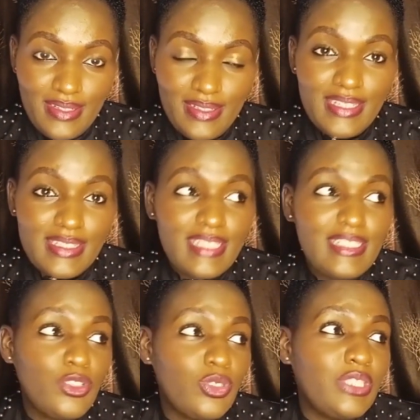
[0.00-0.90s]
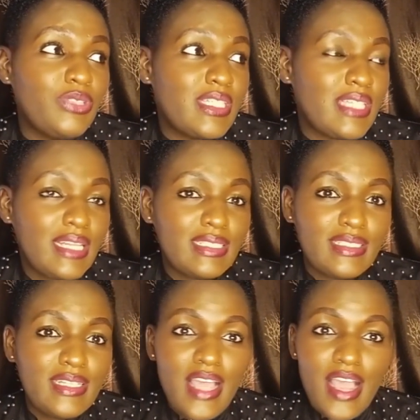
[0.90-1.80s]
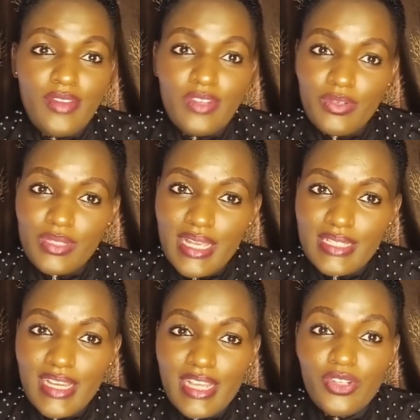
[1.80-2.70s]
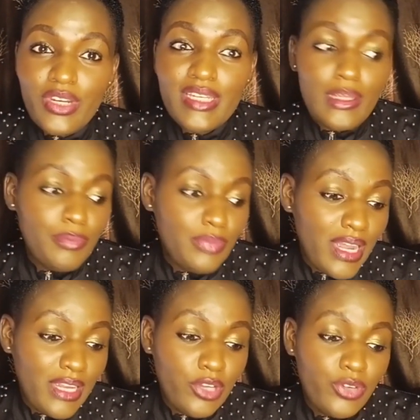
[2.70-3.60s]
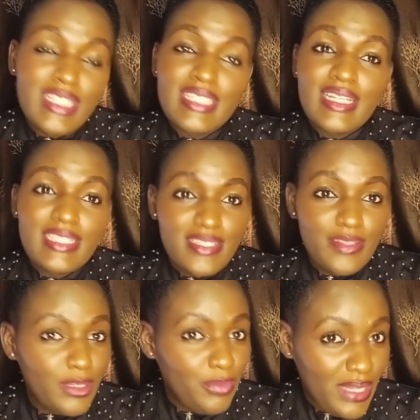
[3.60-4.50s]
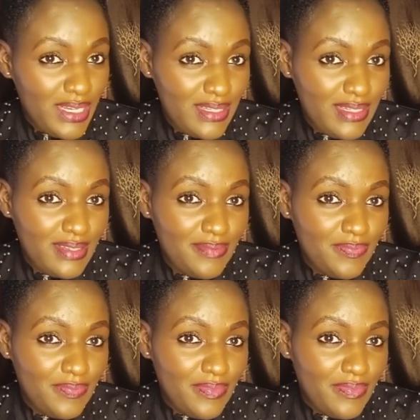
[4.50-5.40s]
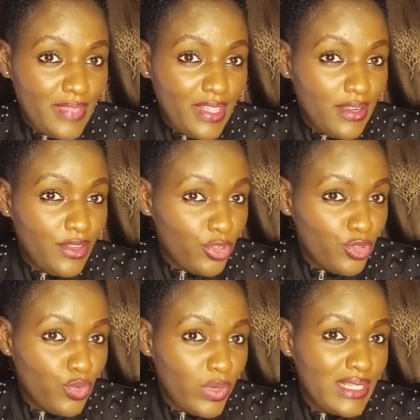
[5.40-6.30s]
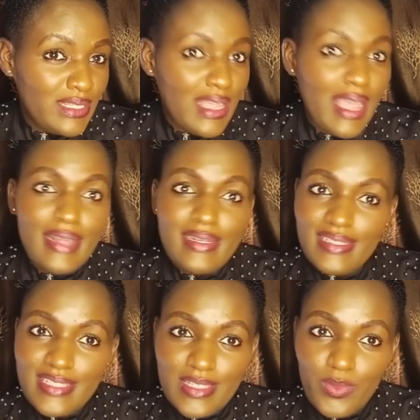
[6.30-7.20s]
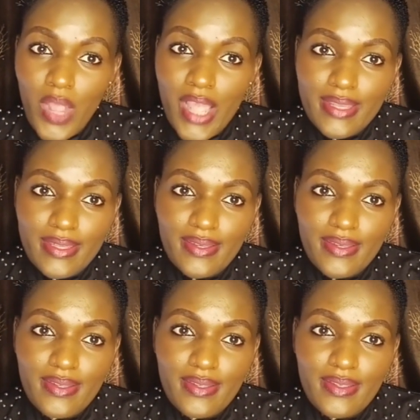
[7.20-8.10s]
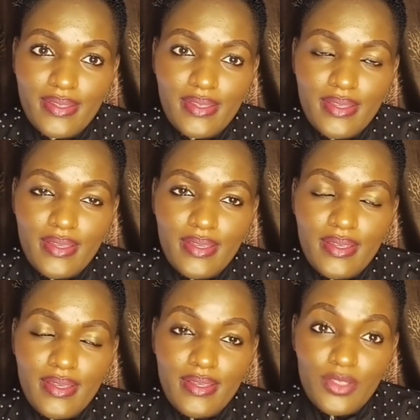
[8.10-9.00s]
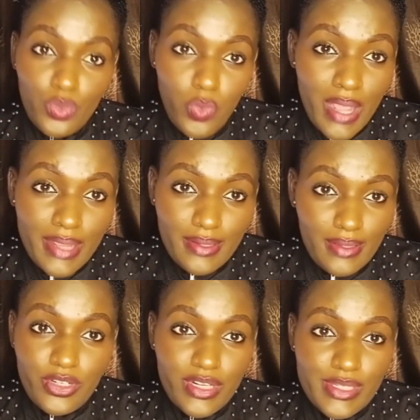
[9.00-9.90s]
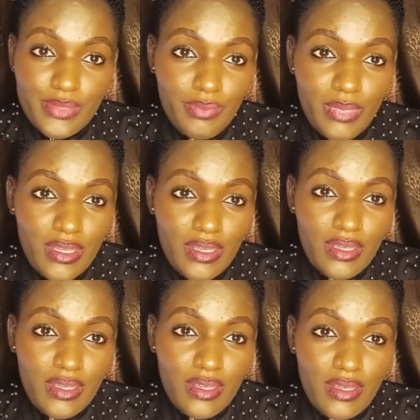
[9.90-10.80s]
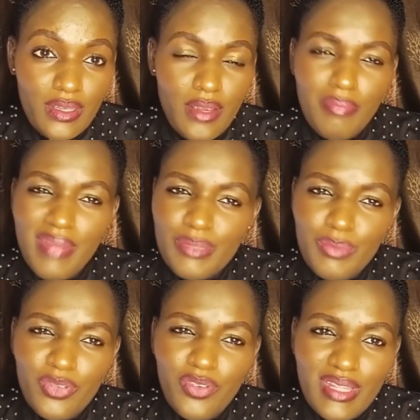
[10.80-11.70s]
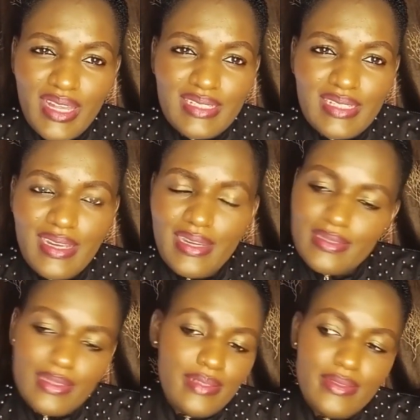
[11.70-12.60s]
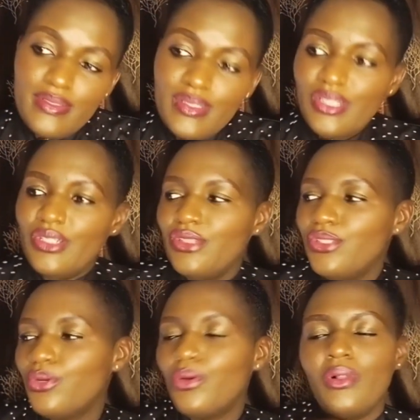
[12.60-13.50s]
Yes, I did only research. After researching, I already started implementing those ways, and it's working. It's working, trust me. But before that, you